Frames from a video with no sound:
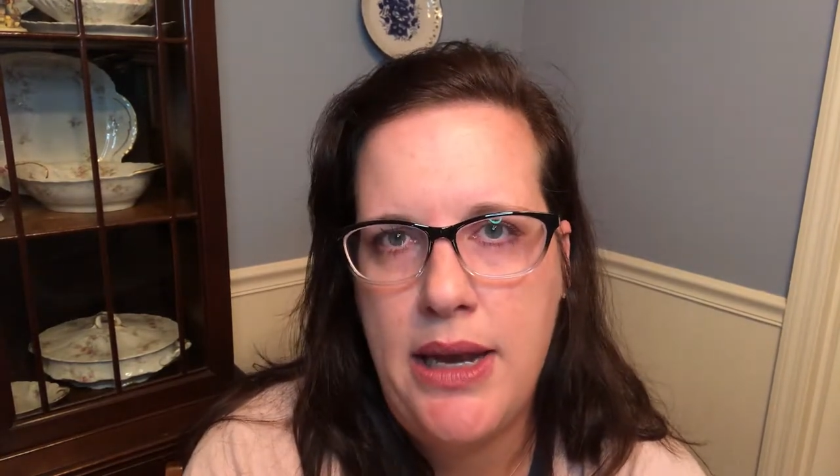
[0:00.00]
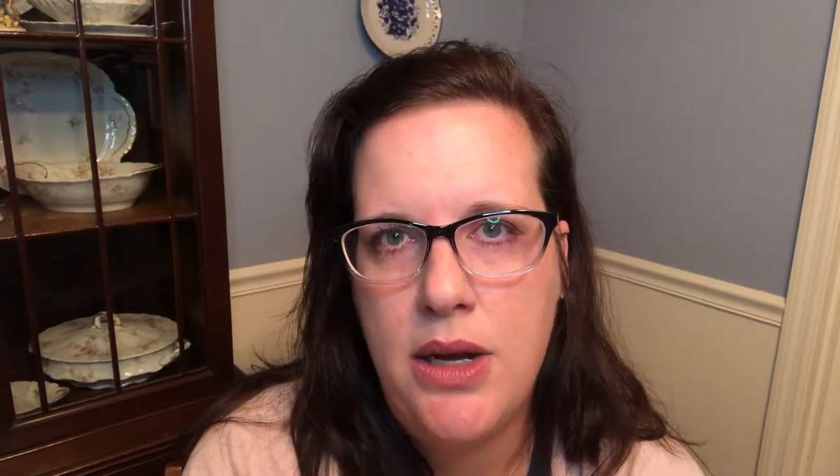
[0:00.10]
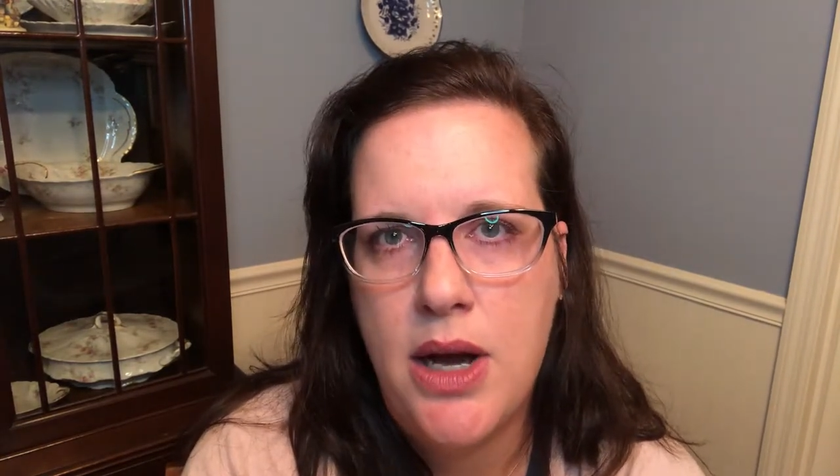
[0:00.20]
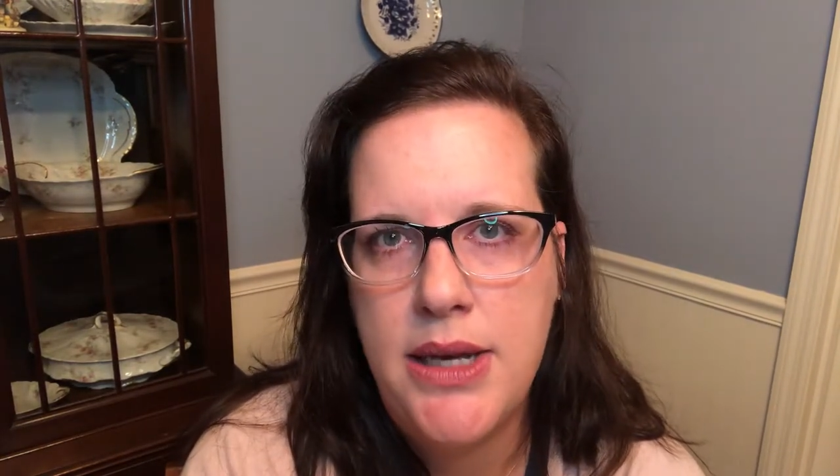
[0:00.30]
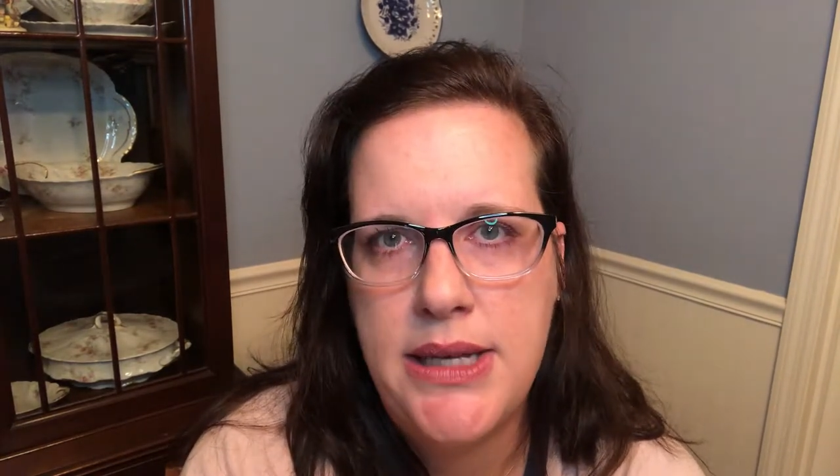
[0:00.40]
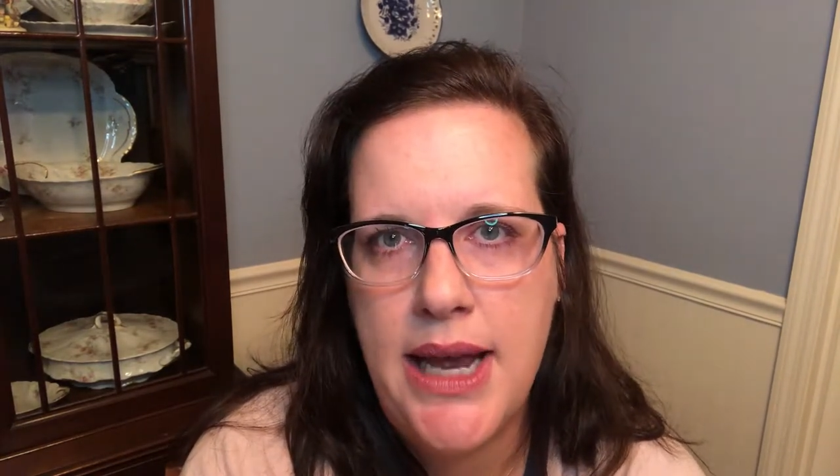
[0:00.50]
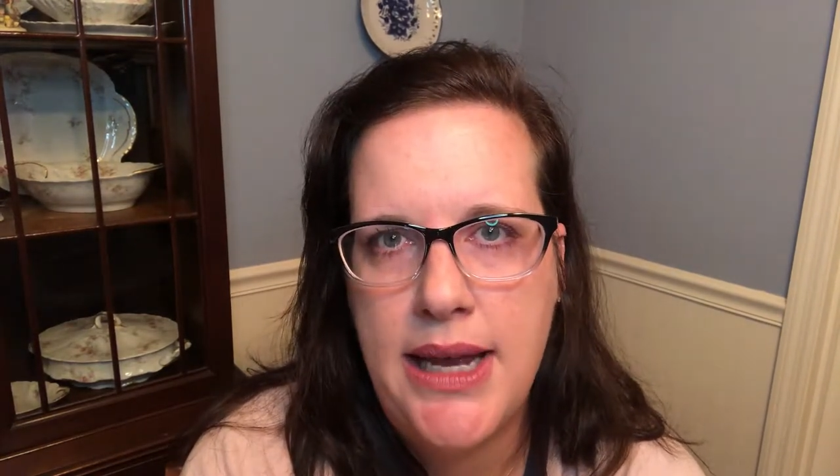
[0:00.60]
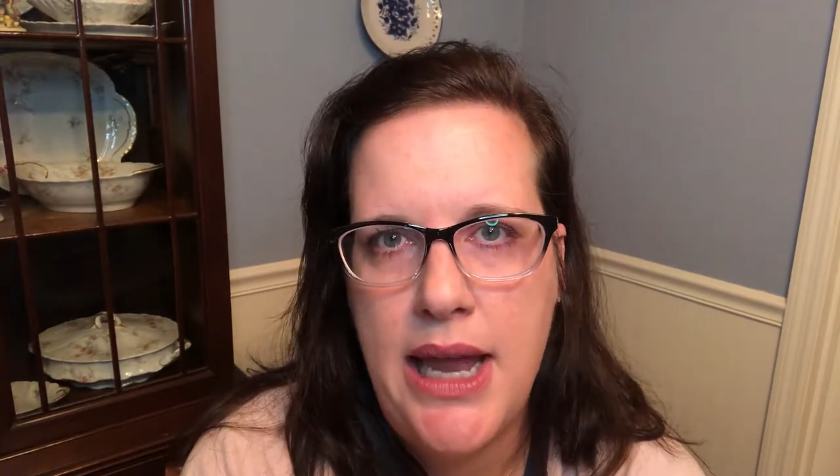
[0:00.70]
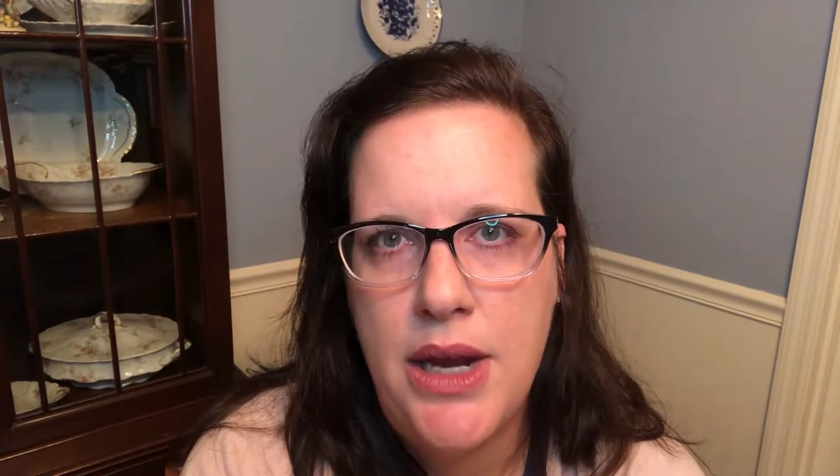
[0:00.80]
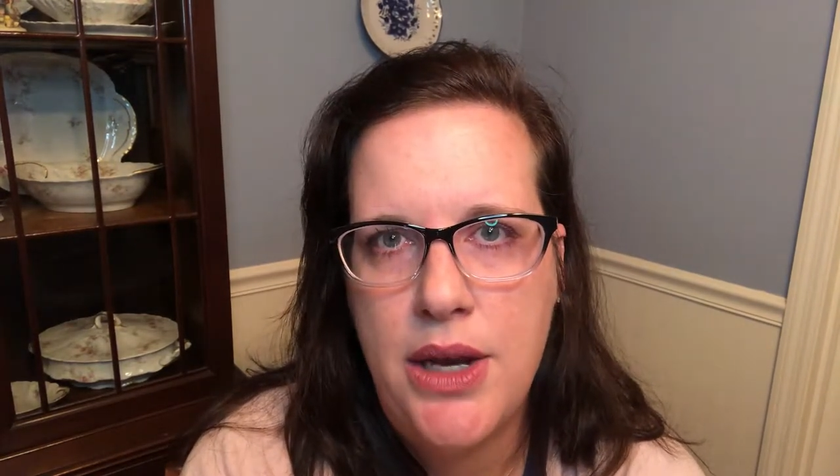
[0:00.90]
and
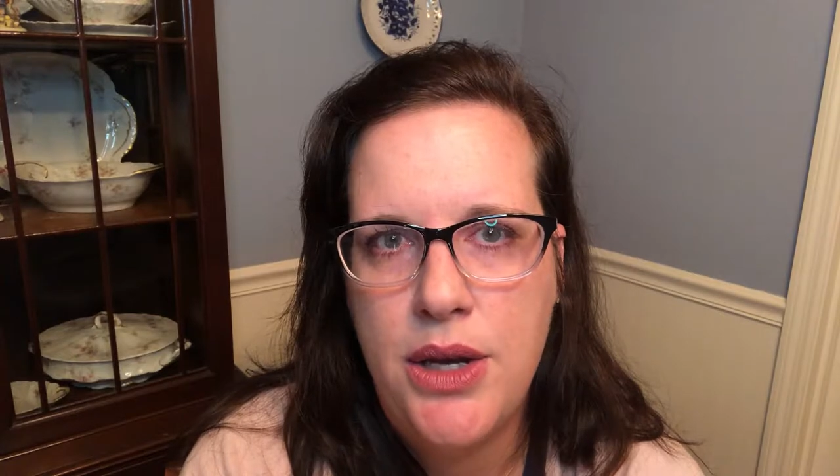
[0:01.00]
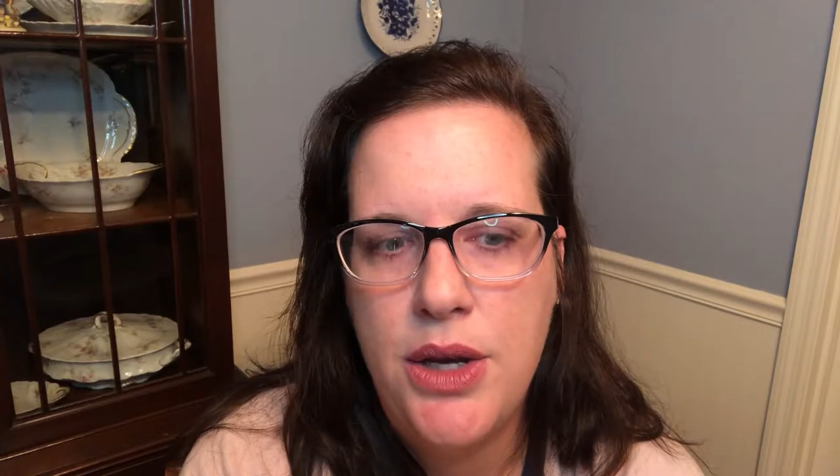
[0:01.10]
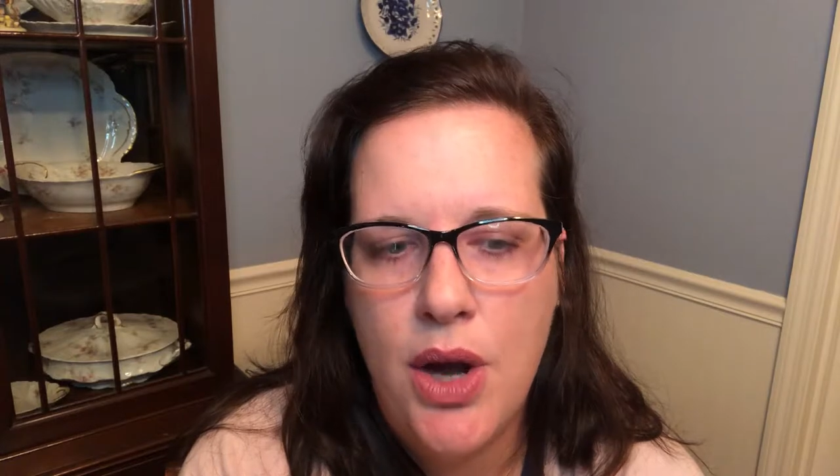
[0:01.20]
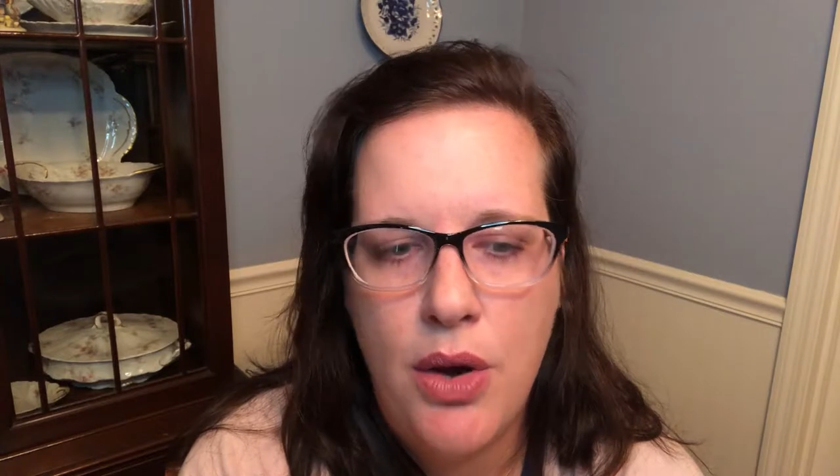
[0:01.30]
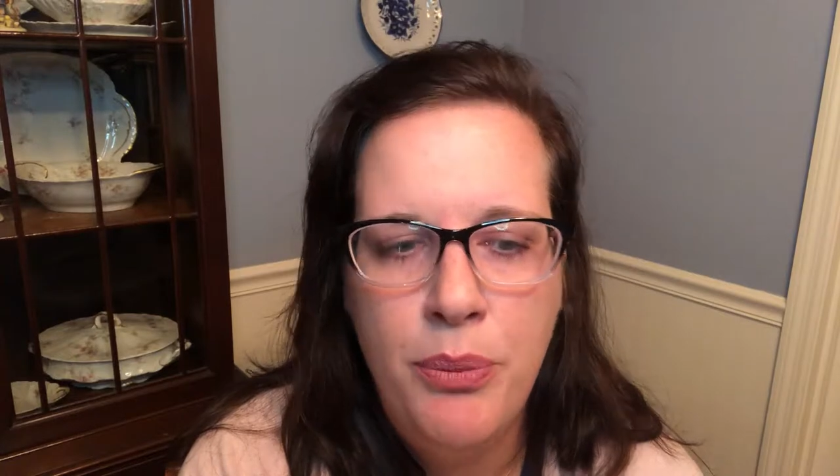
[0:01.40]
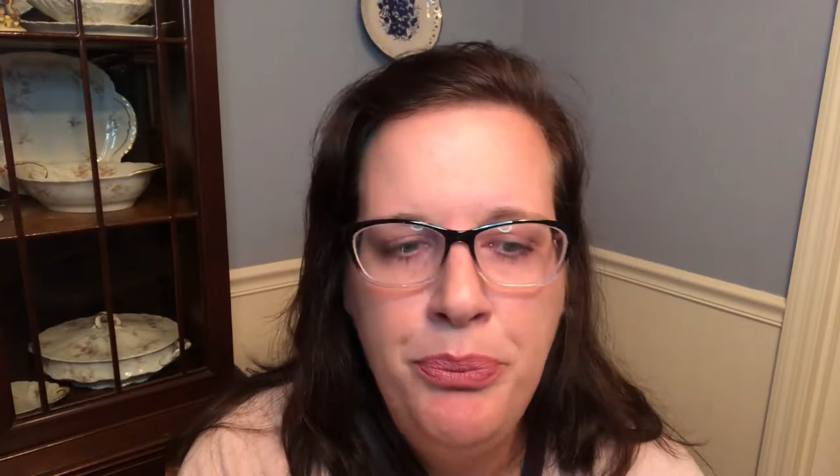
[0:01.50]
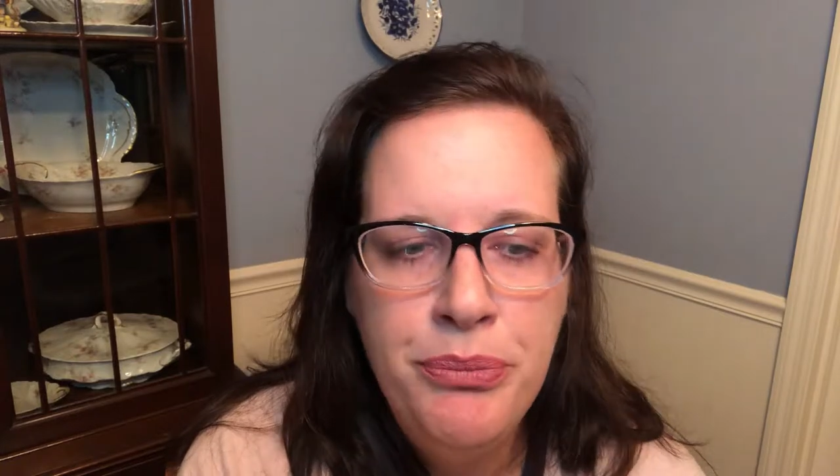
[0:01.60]
contact Candid Co.